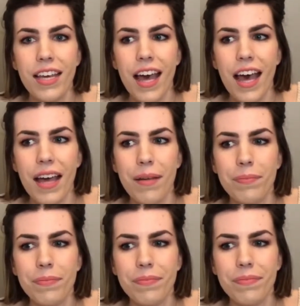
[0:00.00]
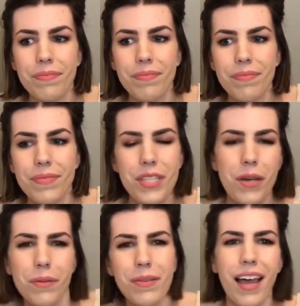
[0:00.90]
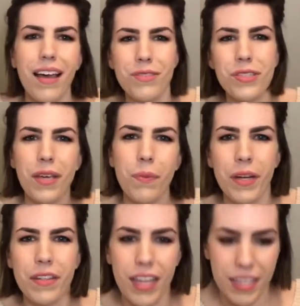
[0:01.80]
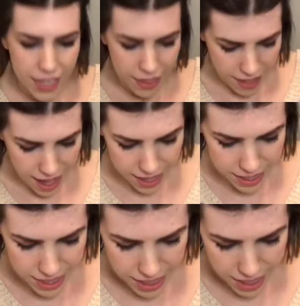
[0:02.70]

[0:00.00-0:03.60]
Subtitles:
So yeah, just like weird things like that.